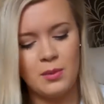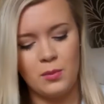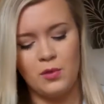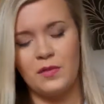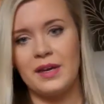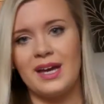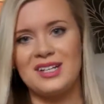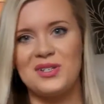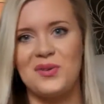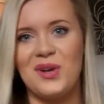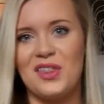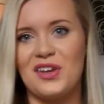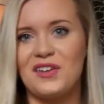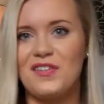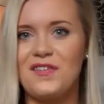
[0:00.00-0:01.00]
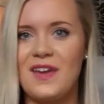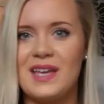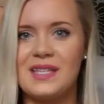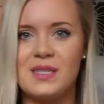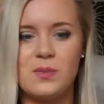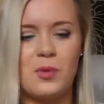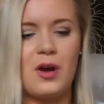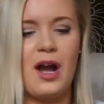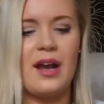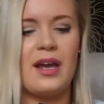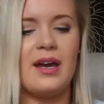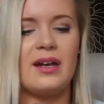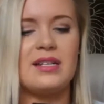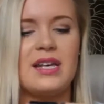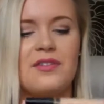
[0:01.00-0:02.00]
Moving on to another face
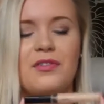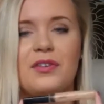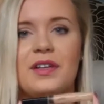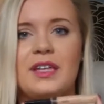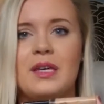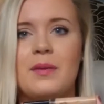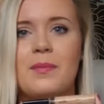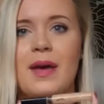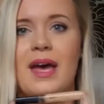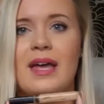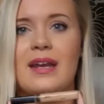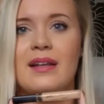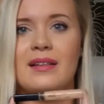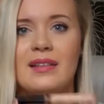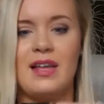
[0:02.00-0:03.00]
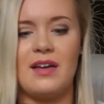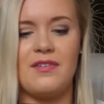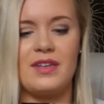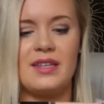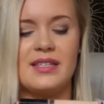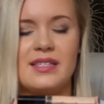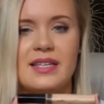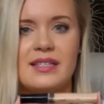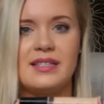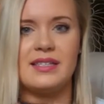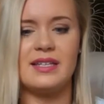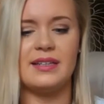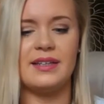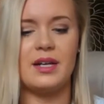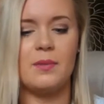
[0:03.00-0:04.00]
product, I've really been loving this
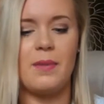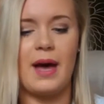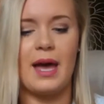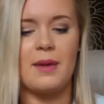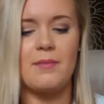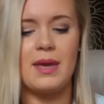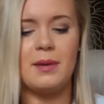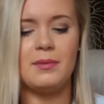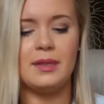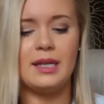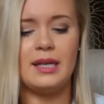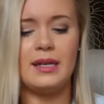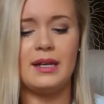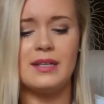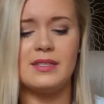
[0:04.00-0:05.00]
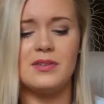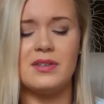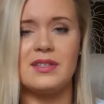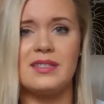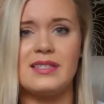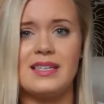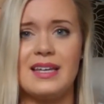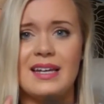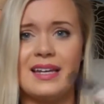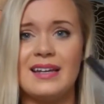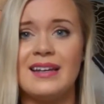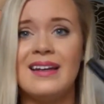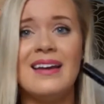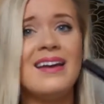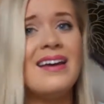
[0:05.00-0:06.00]
concealer by Maybelline. As you can see,
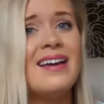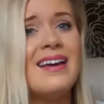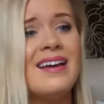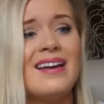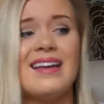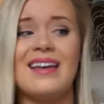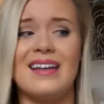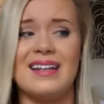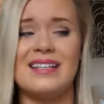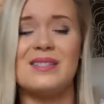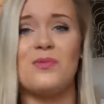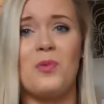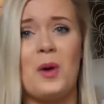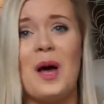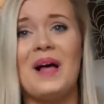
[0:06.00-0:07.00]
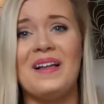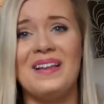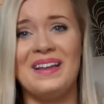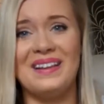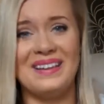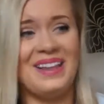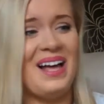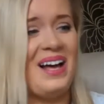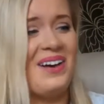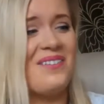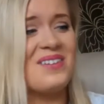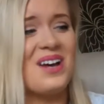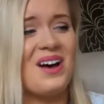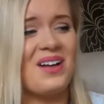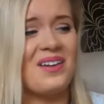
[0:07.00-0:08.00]
it is well loved.
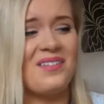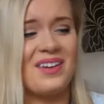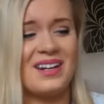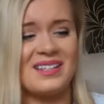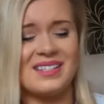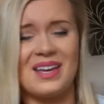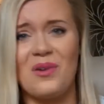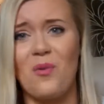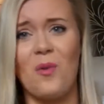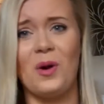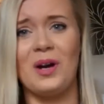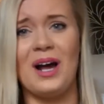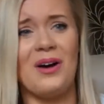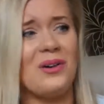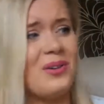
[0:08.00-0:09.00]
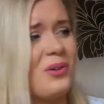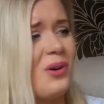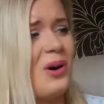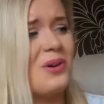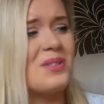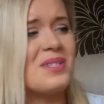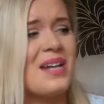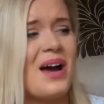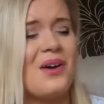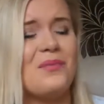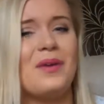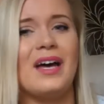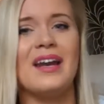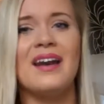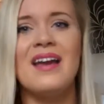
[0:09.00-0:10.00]
All of it is like worn out and gross now,
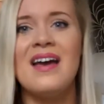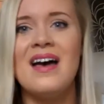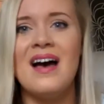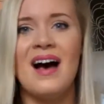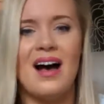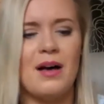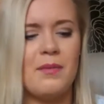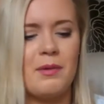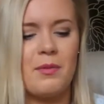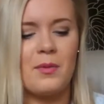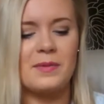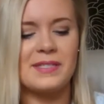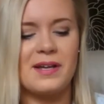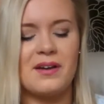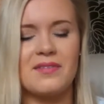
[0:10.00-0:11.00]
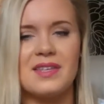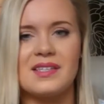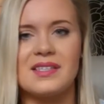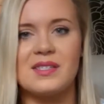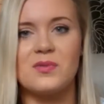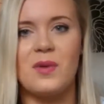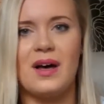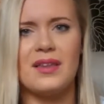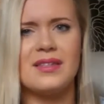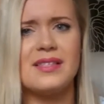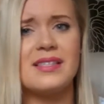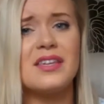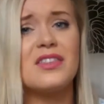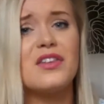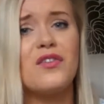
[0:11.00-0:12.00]
but I'm almost out of this as well. This is
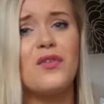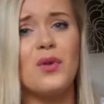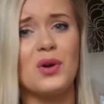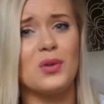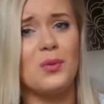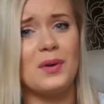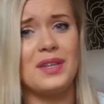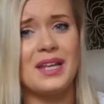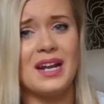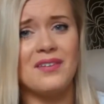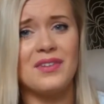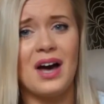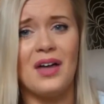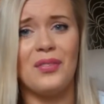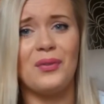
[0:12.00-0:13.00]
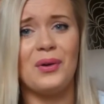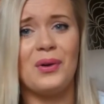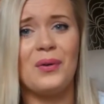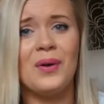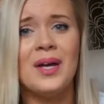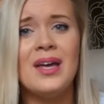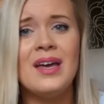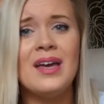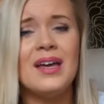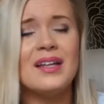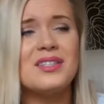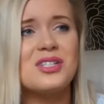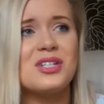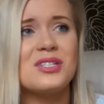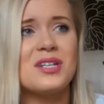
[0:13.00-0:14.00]
like the fourth one that I've gone through.
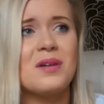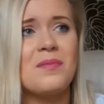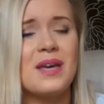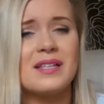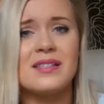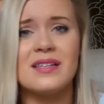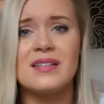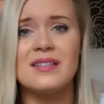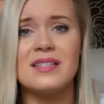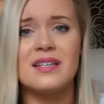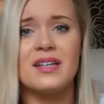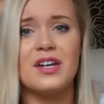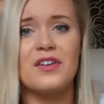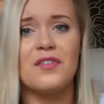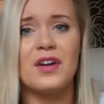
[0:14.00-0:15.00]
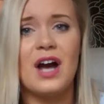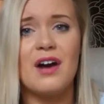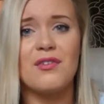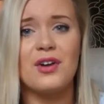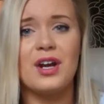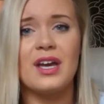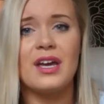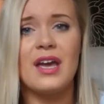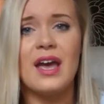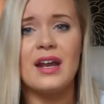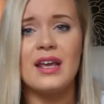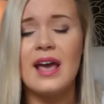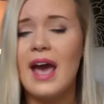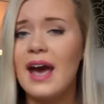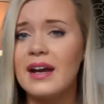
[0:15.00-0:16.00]
It's just an amazing concealer for covering
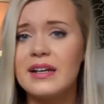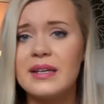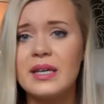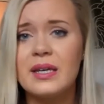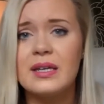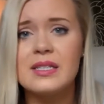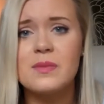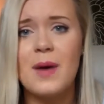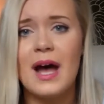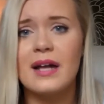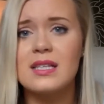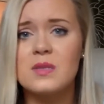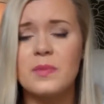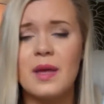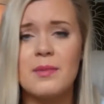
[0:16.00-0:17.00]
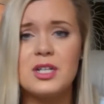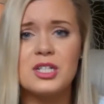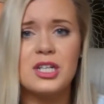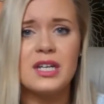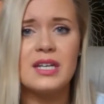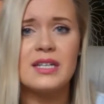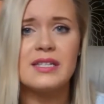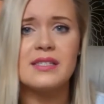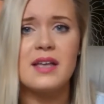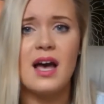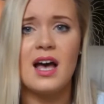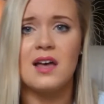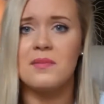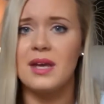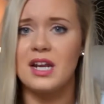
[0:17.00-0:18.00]
any acne spots, blemishes,
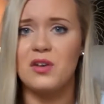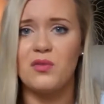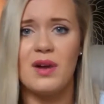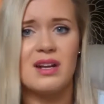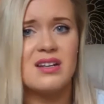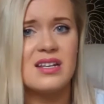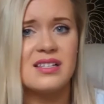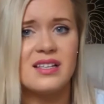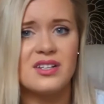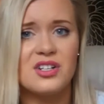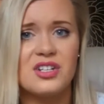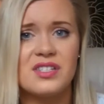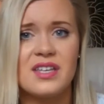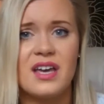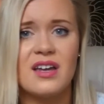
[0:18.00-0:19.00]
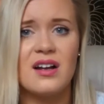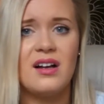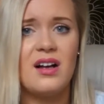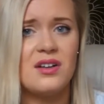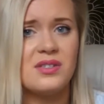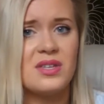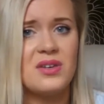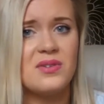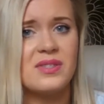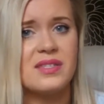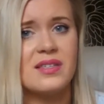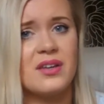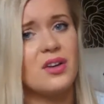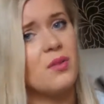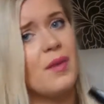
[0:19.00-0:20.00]
any redness on your skin. I'll also use this
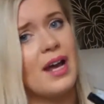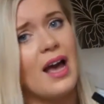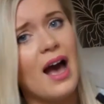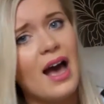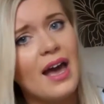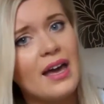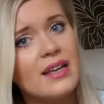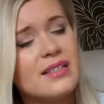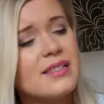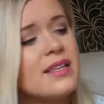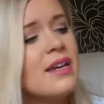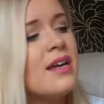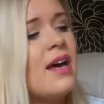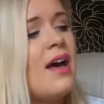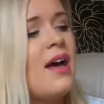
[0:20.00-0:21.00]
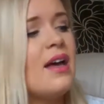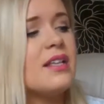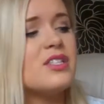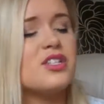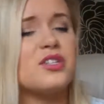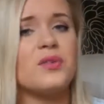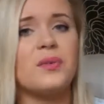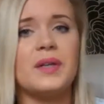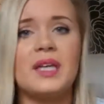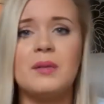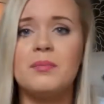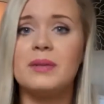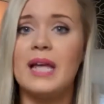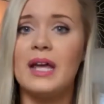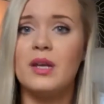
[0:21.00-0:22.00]
under my eyes. It's just a really
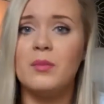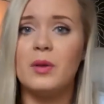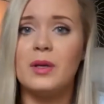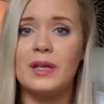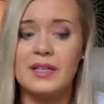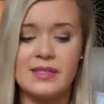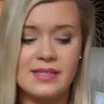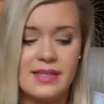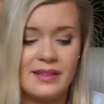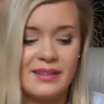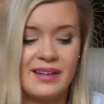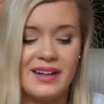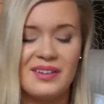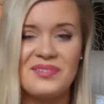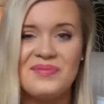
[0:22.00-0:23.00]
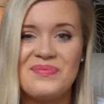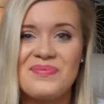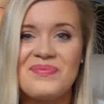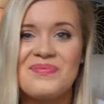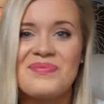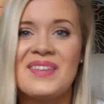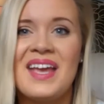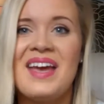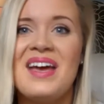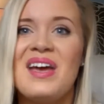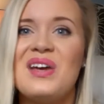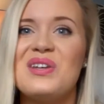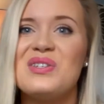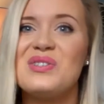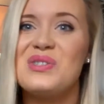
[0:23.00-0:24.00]
blendable concealer.
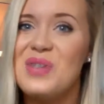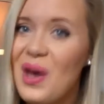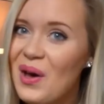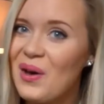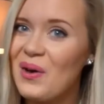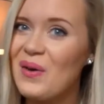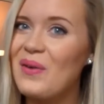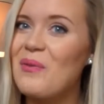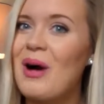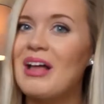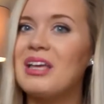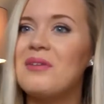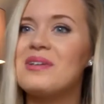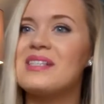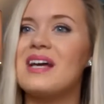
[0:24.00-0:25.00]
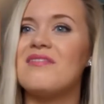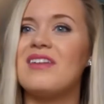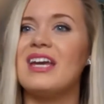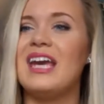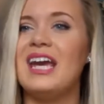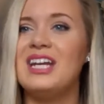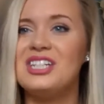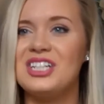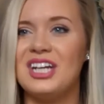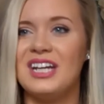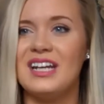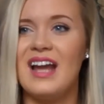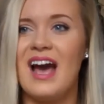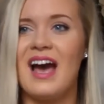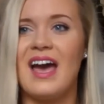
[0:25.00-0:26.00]
So while I was on
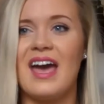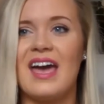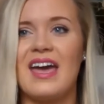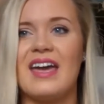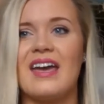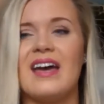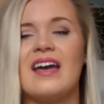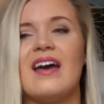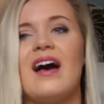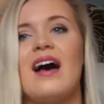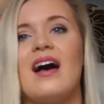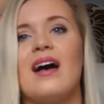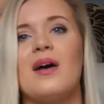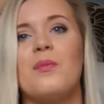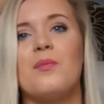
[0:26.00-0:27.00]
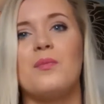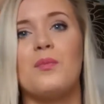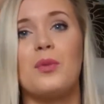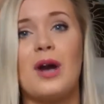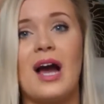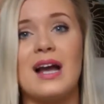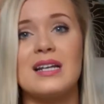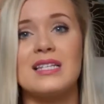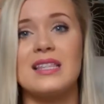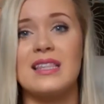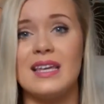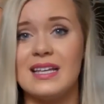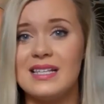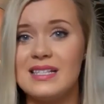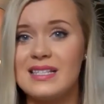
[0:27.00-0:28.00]
vacation, I brought
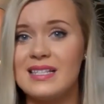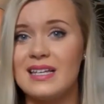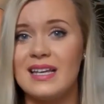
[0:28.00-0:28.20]
this